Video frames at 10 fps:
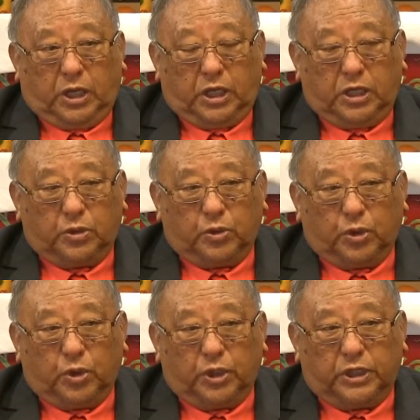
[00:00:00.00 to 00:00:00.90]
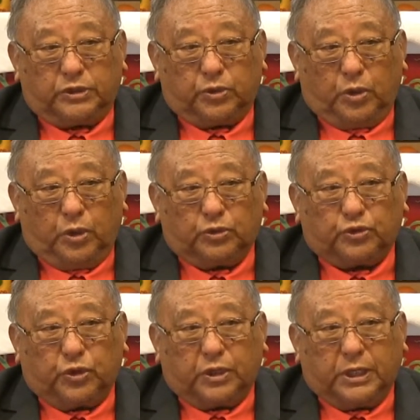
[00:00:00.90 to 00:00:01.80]
Ego is
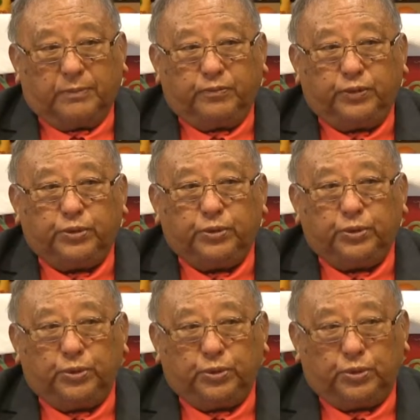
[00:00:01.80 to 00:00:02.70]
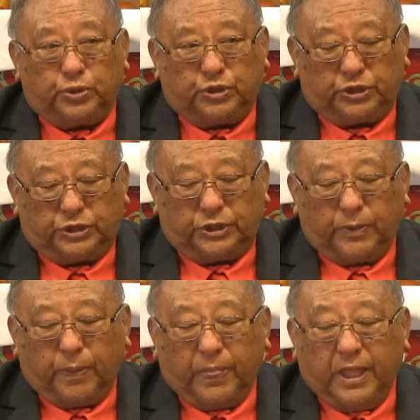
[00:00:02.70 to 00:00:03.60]
also confused.
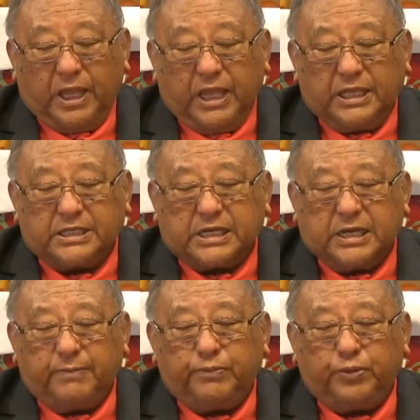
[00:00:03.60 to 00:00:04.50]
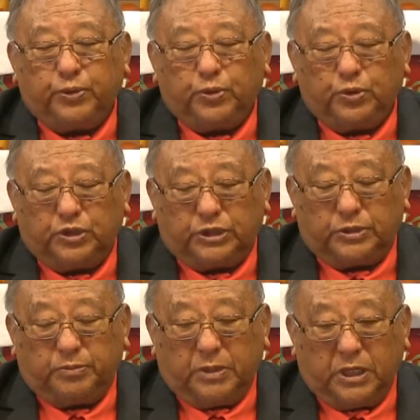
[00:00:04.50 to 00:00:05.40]
It's a
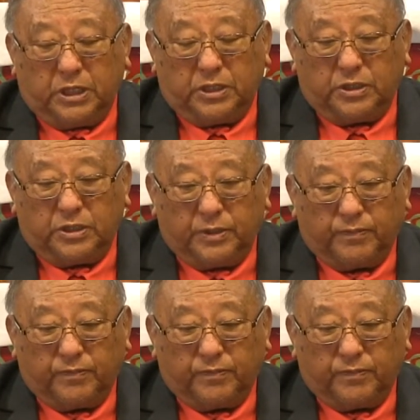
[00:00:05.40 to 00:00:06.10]
confused mind.